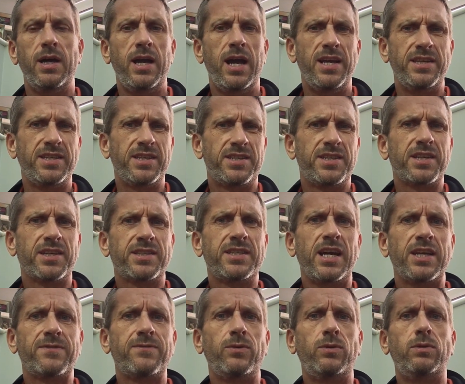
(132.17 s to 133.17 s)
it's a
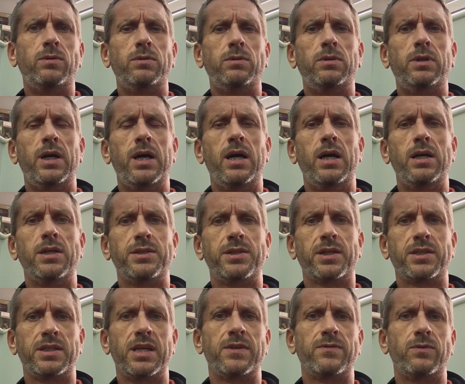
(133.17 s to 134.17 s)
successful
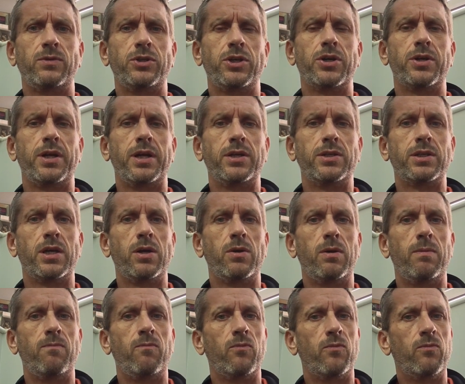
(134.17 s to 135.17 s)
journey. So
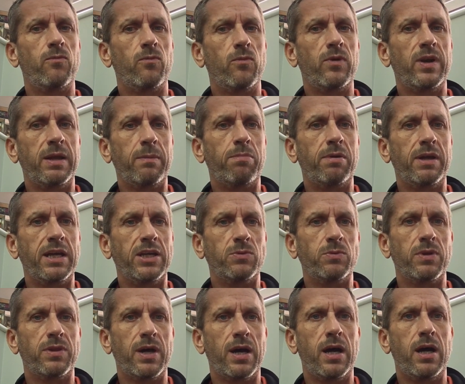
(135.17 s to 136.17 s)
I'm really pleased
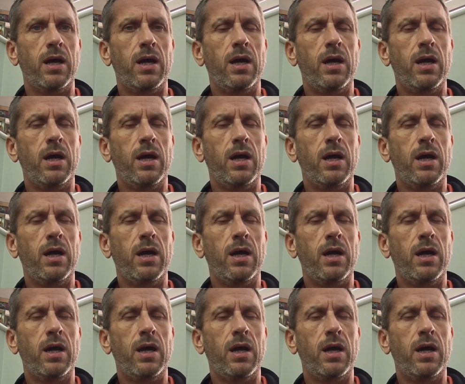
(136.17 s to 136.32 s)
with that.